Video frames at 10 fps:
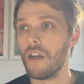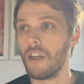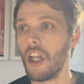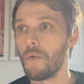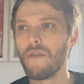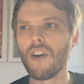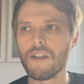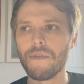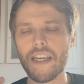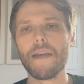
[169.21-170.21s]
You know, we've got
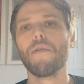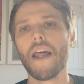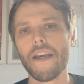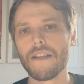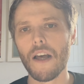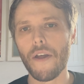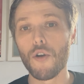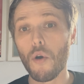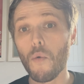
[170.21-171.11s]
some key players now who are